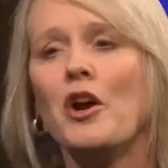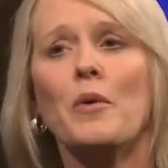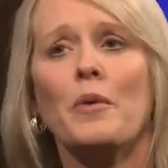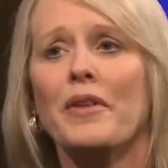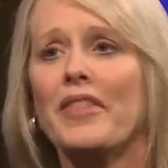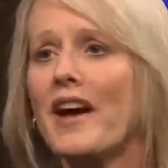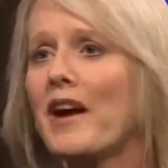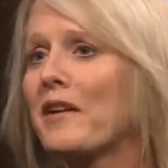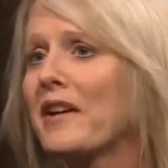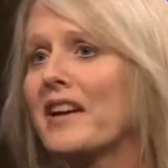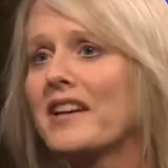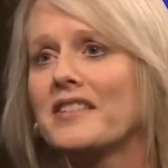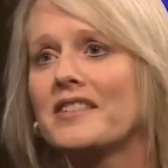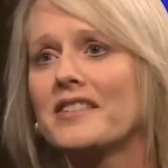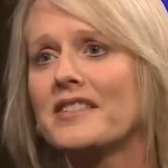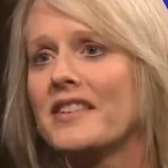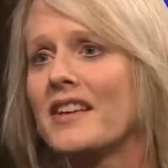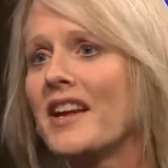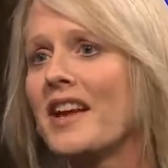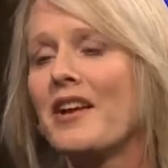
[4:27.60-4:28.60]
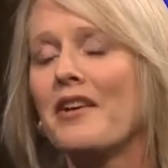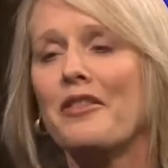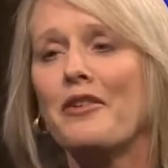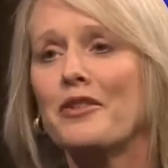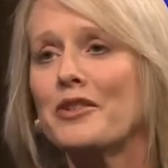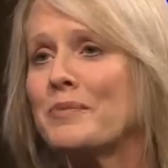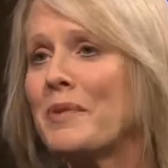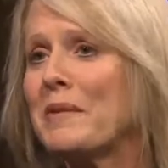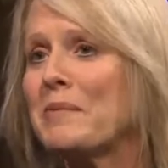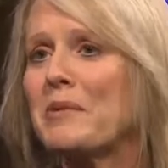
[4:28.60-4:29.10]
Without us,
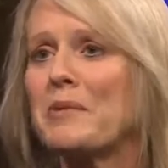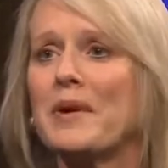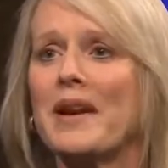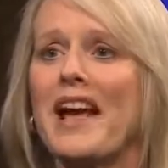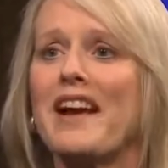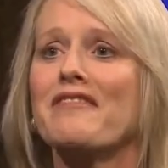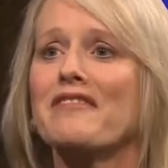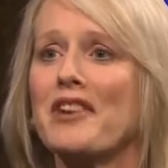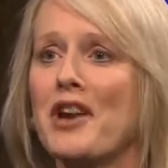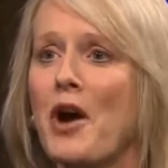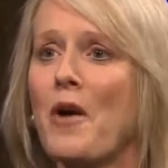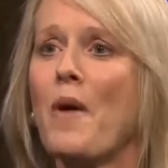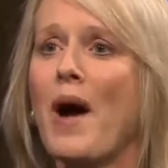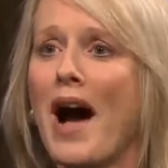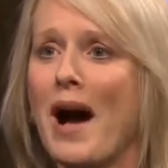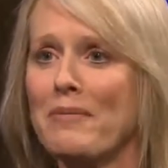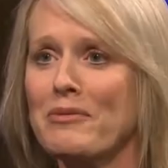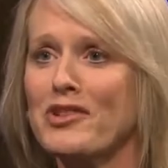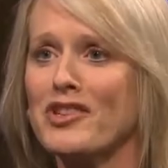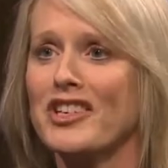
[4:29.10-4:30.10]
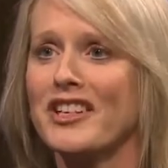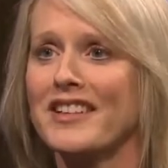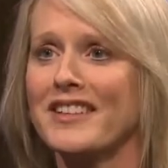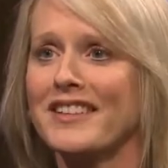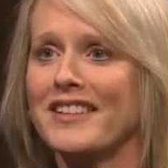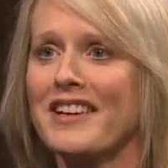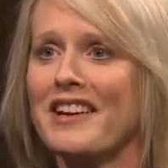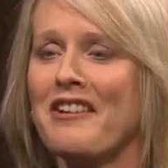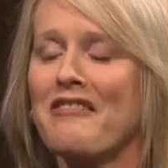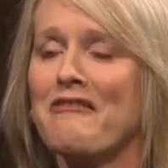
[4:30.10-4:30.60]
those people would have no
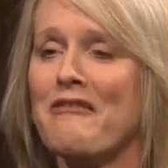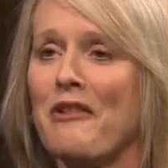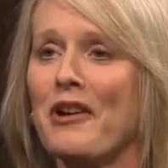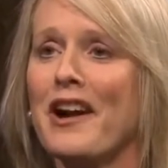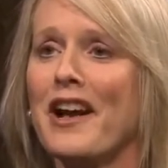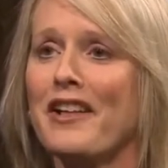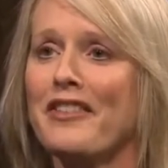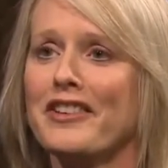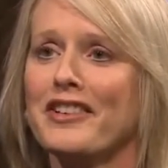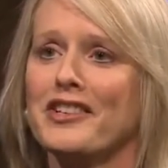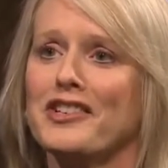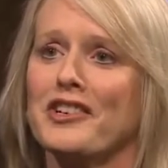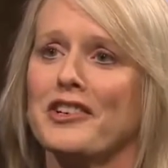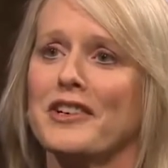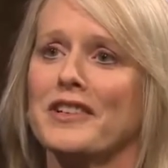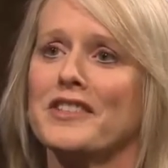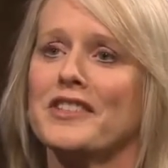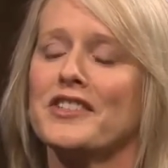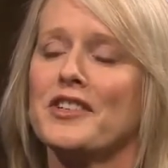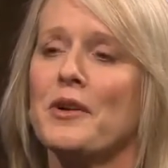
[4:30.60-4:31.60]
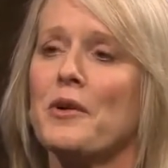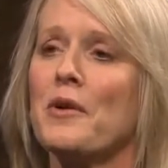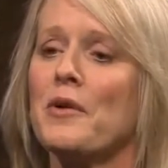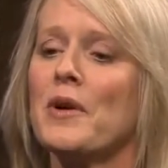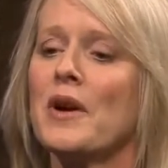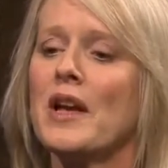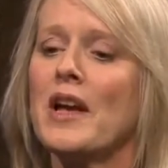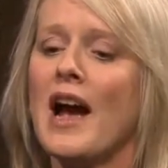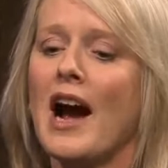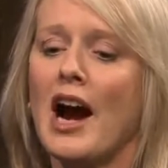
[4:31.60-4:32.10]
option for health insurance. So
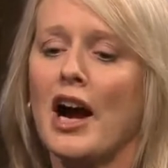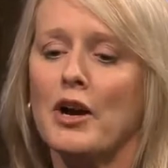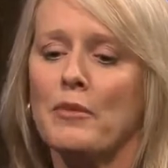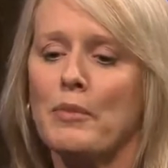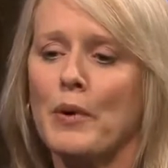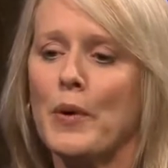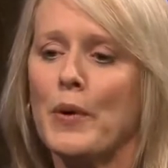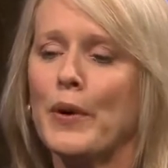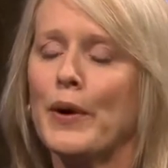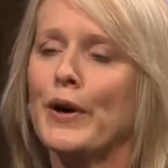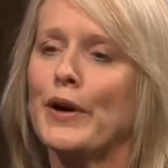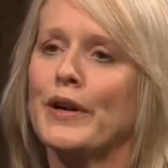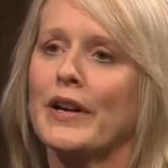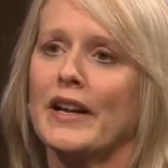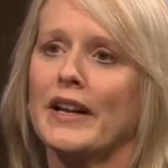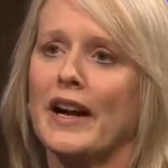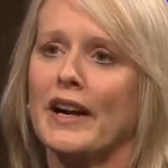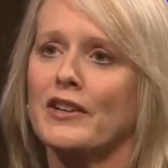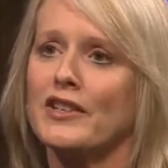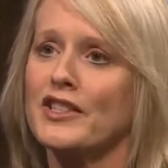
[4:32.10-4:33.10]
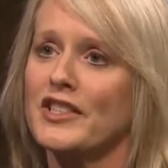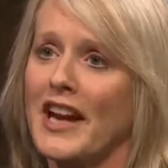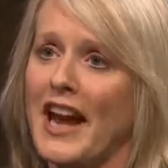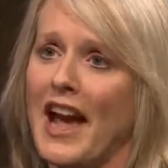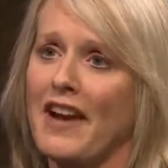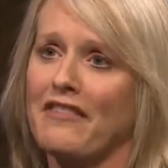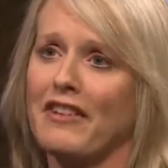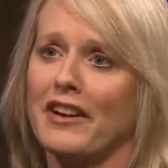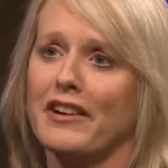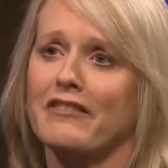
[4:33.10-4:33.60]
our board and our
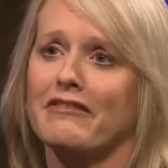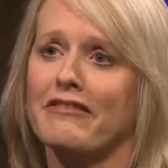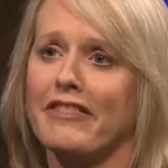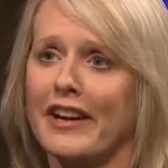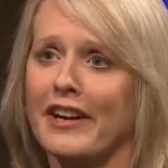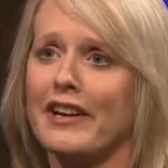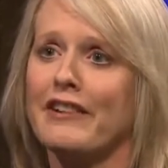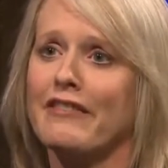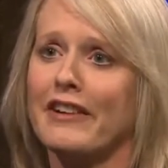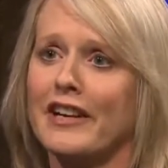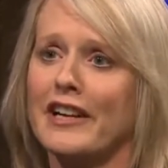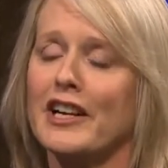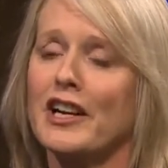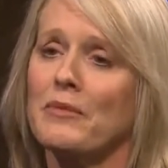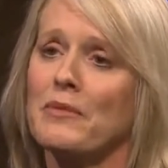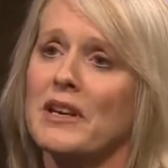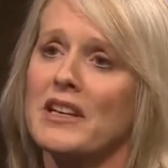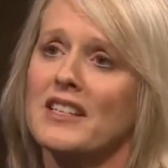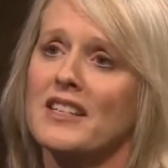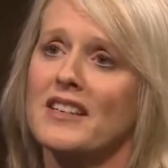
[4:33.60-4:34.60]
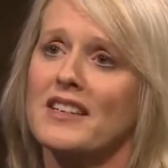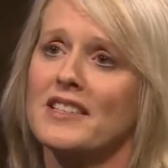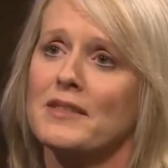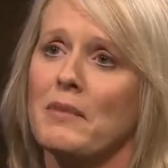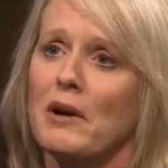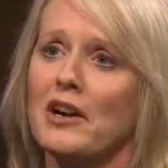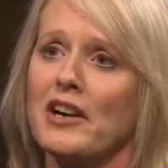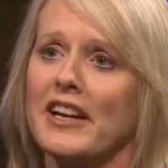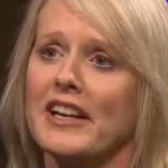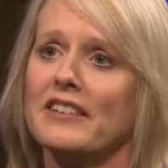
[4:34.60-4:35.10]
staff are very, very committed to this
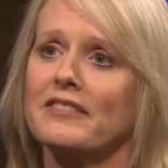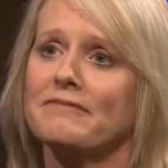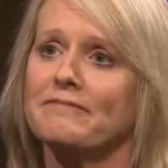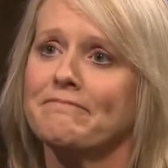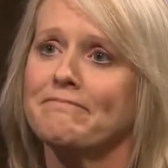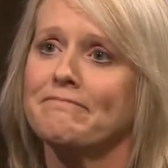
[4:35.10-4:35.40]
market.